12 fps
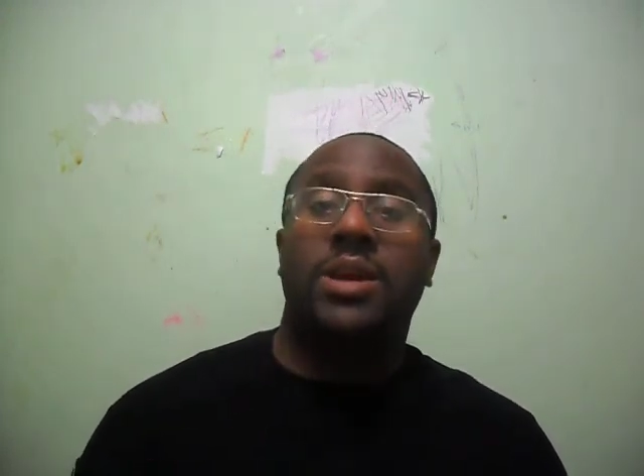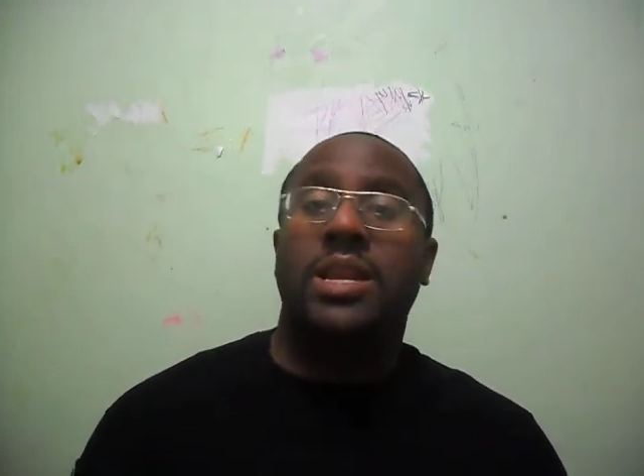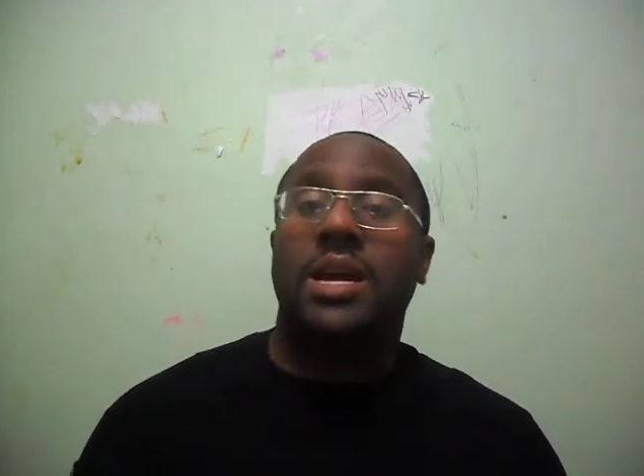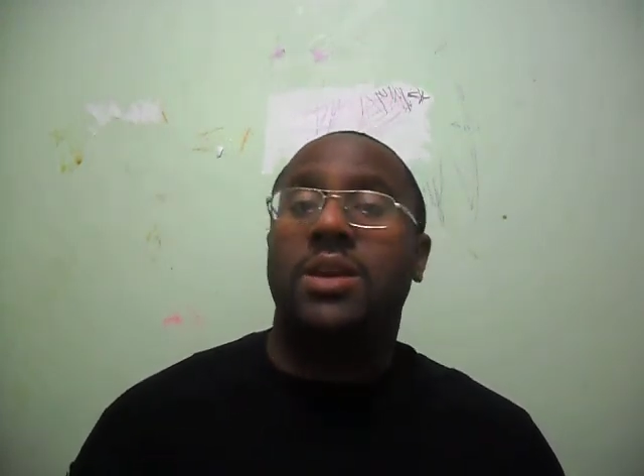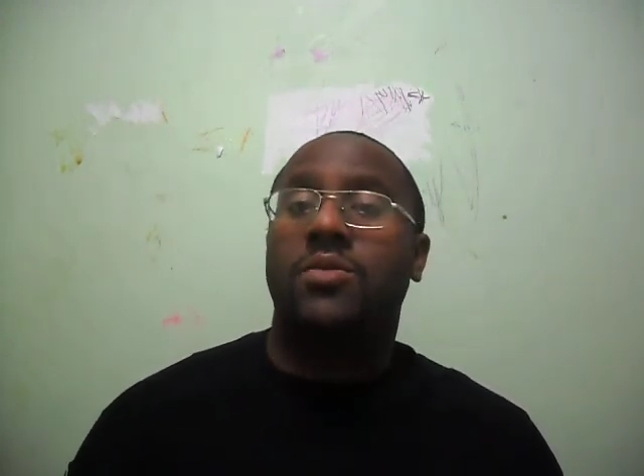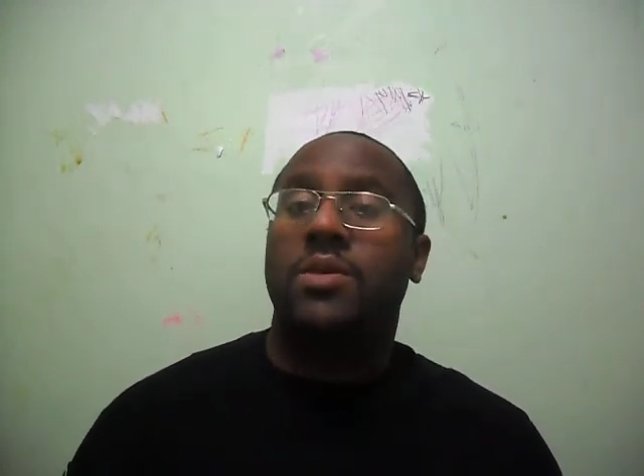
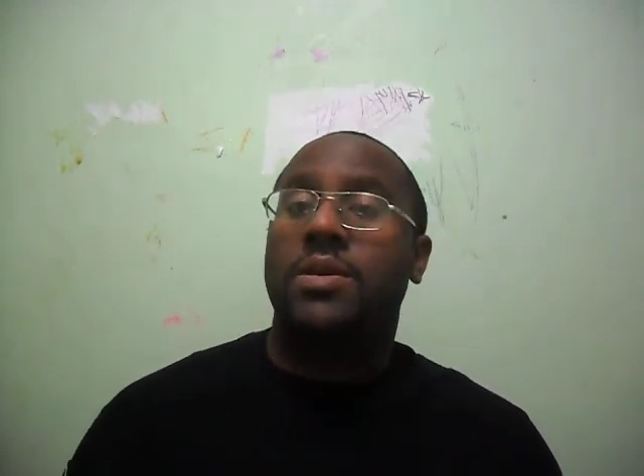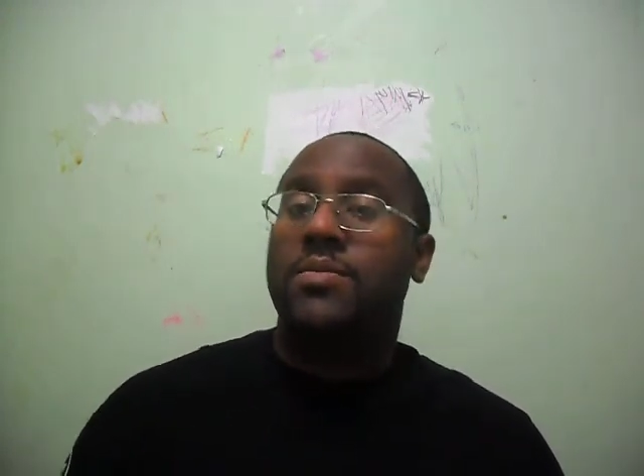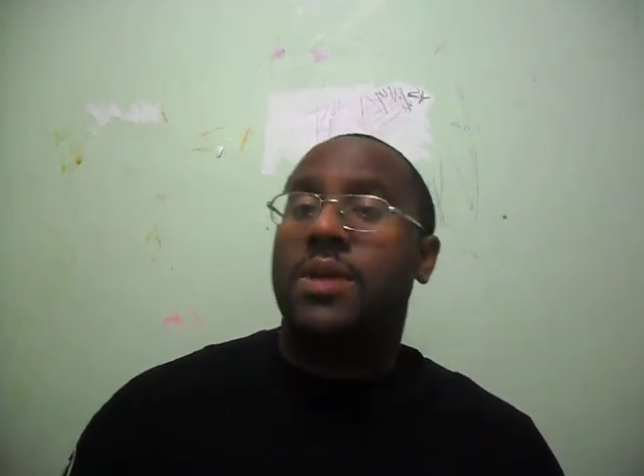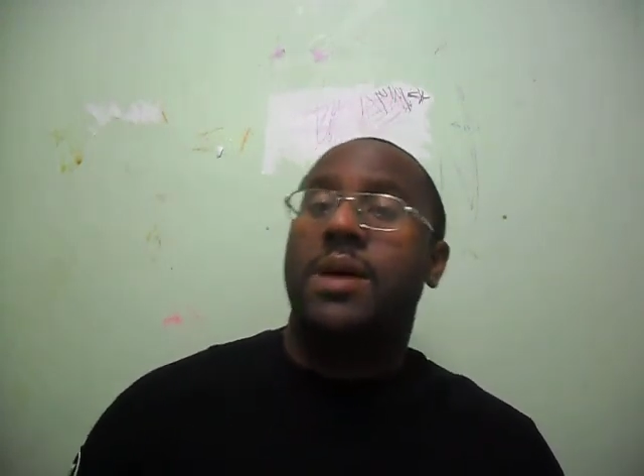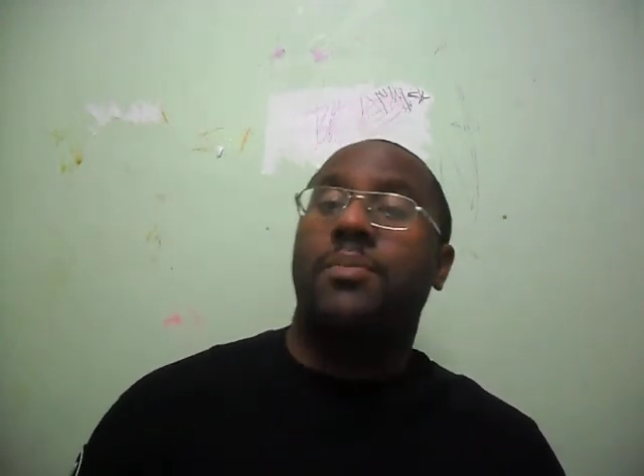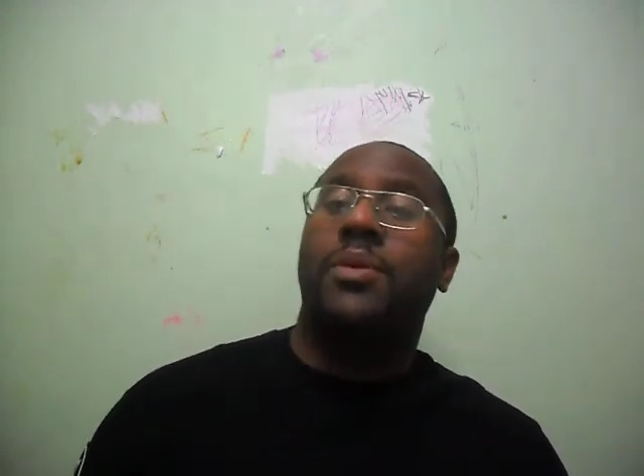not agree with
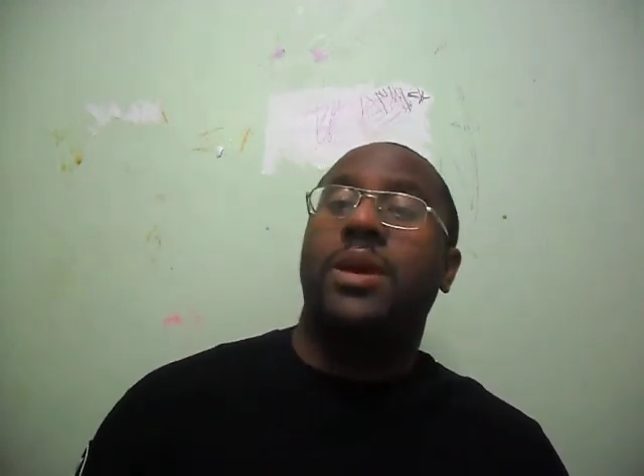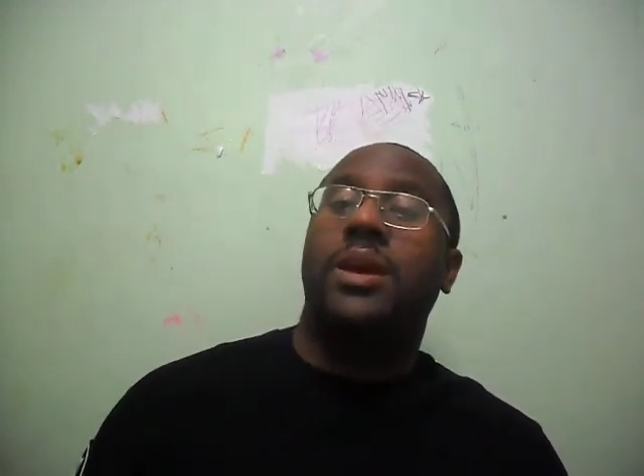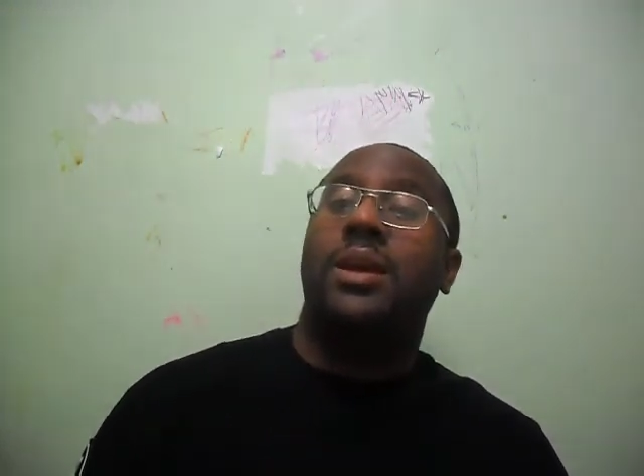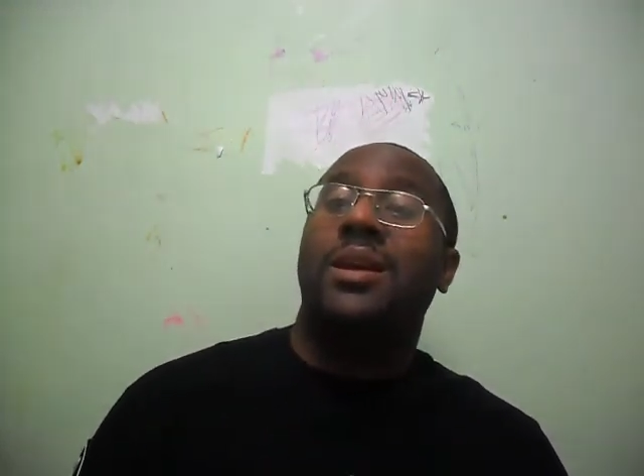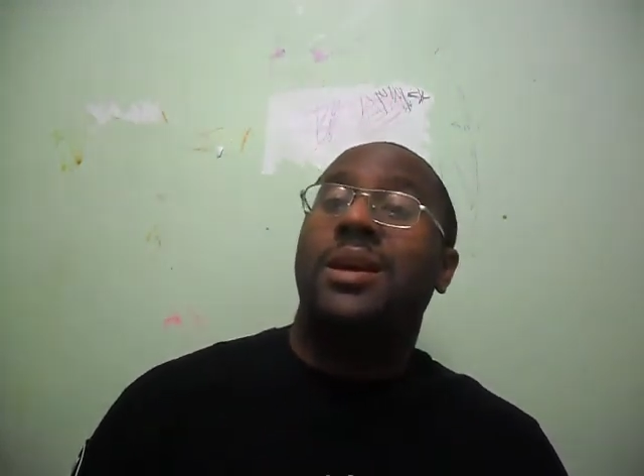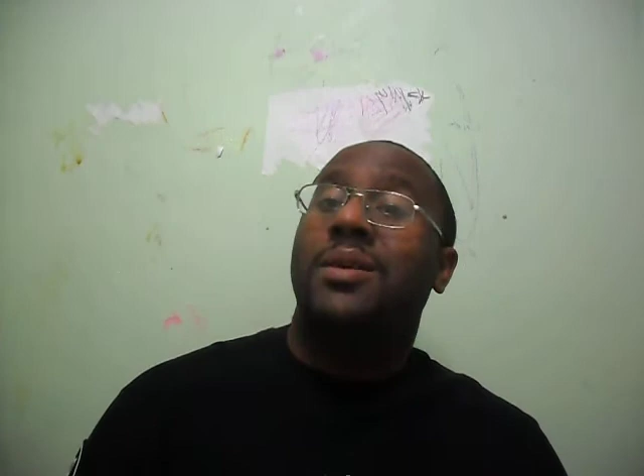my
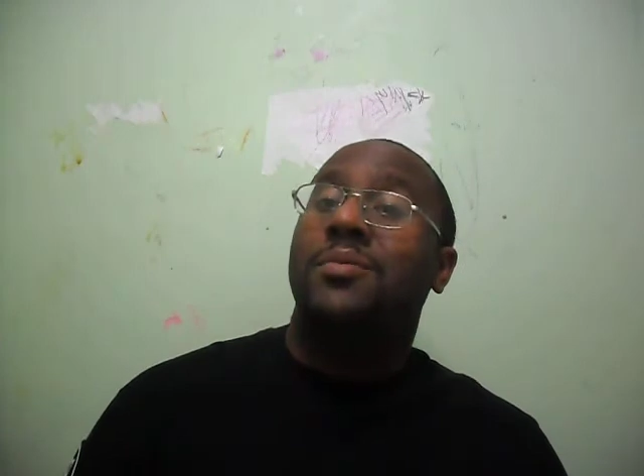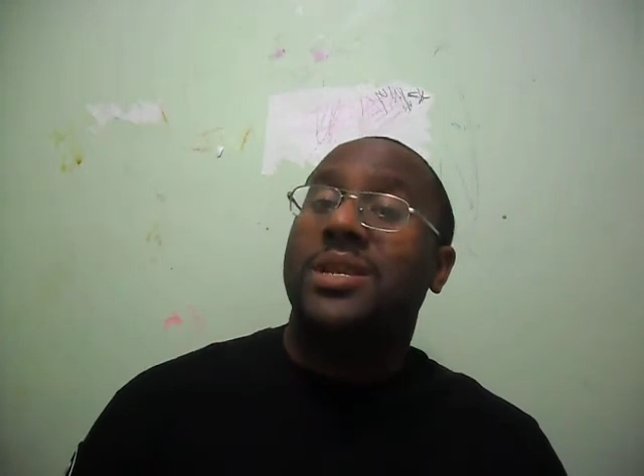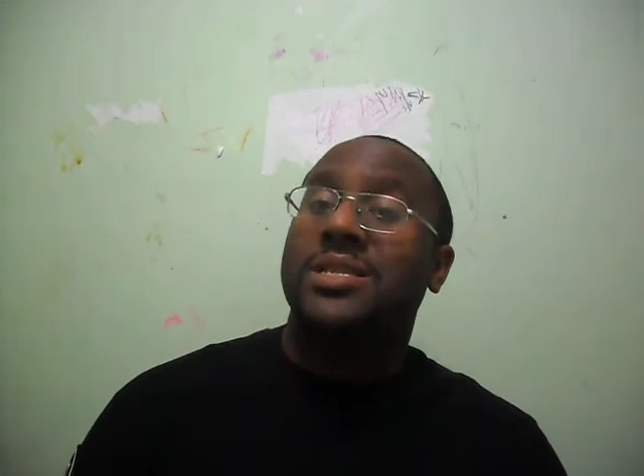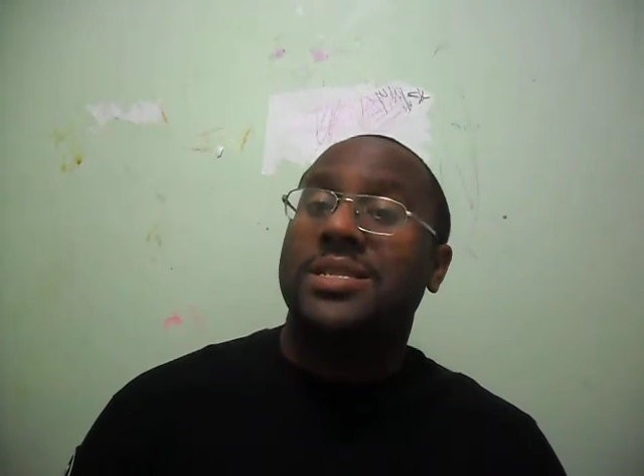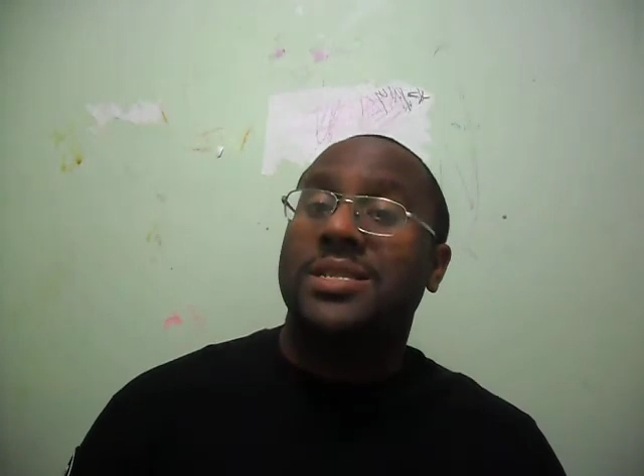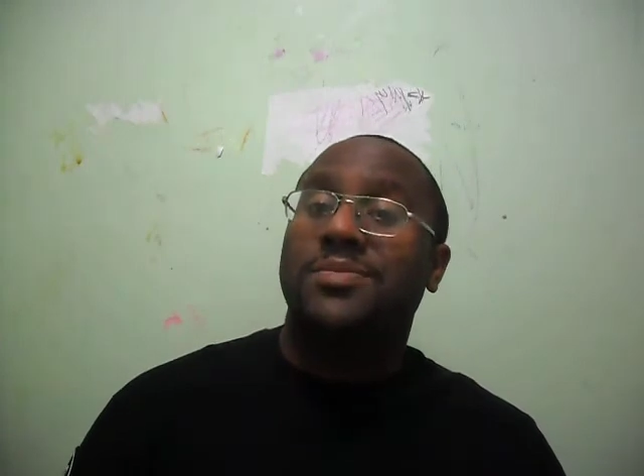opinion, but
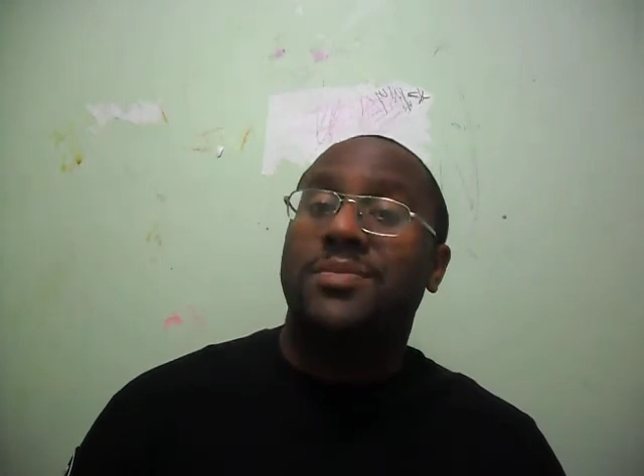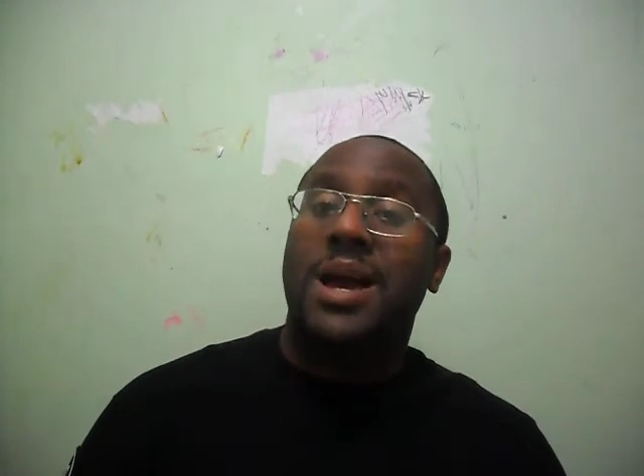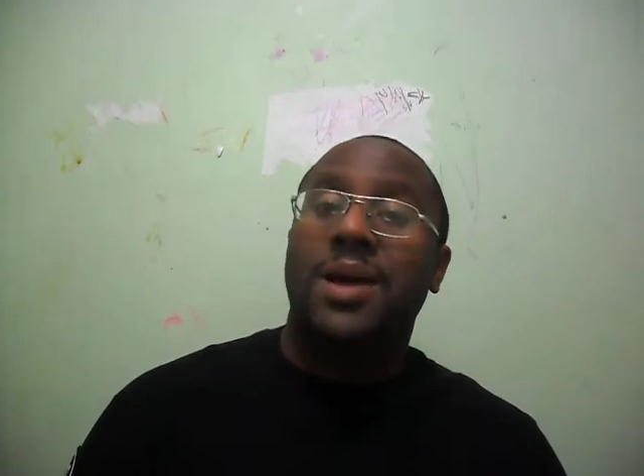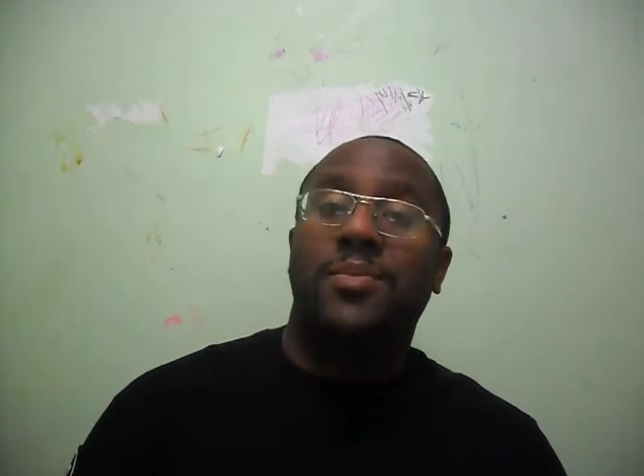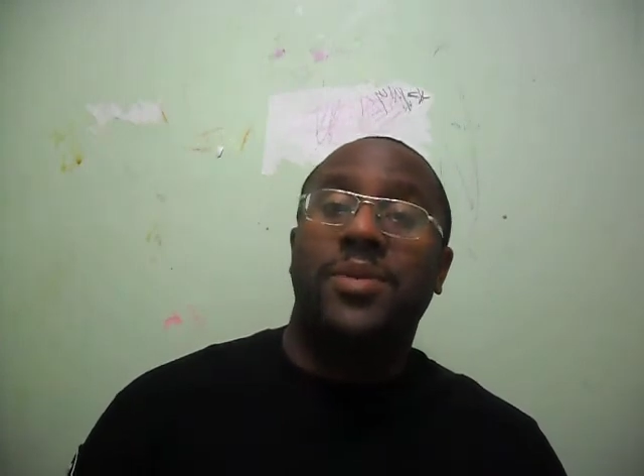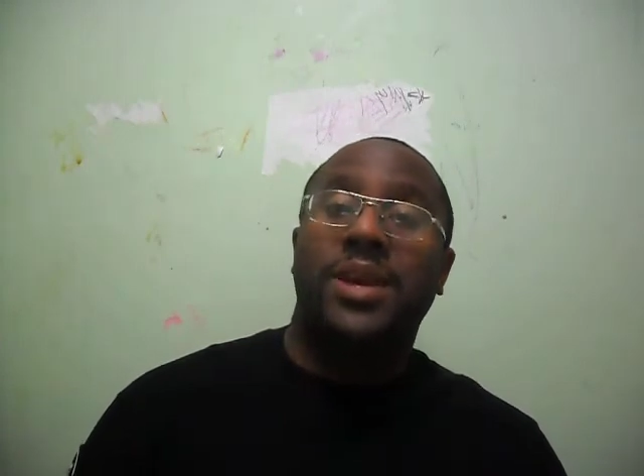it's just
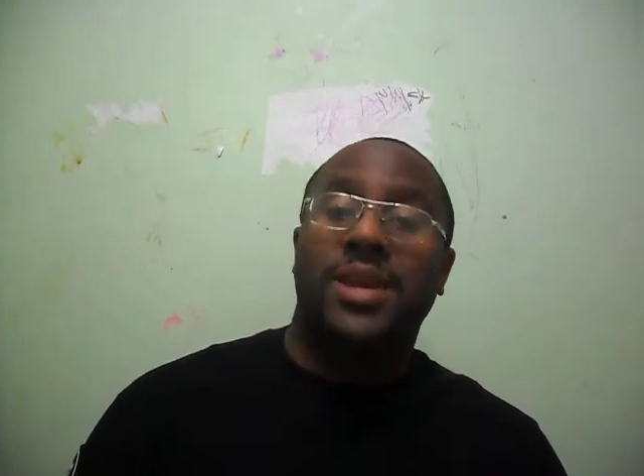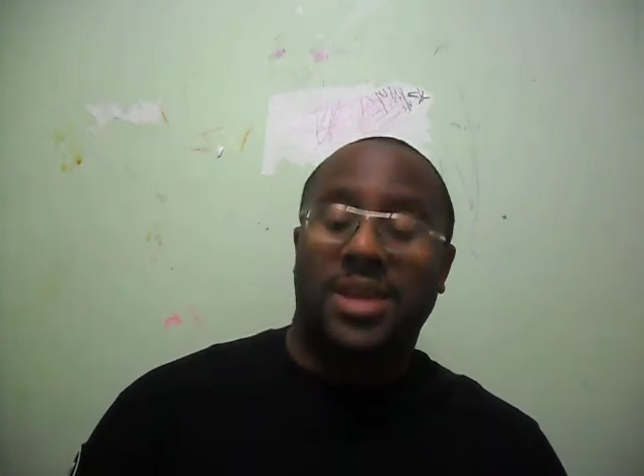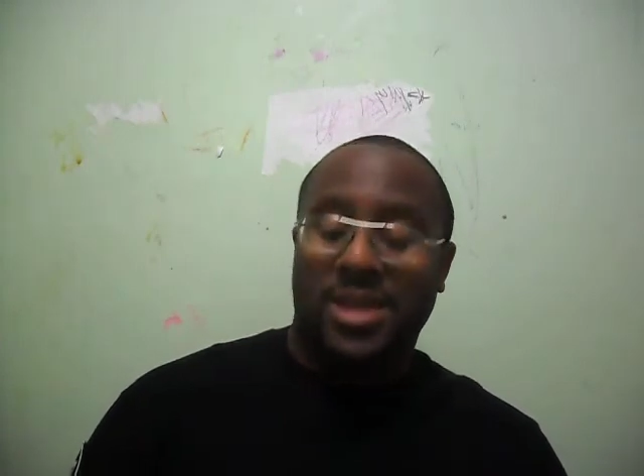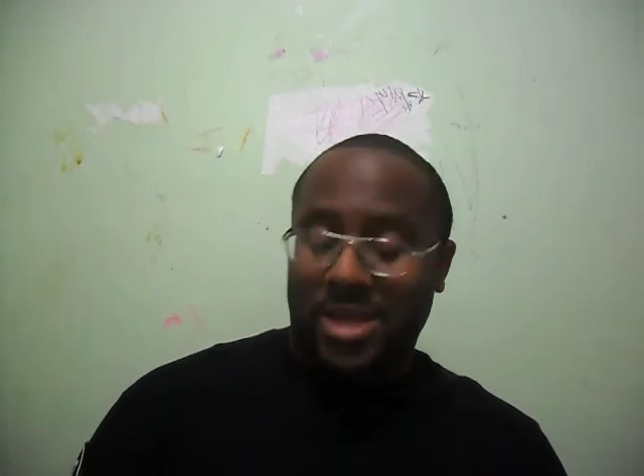my opinion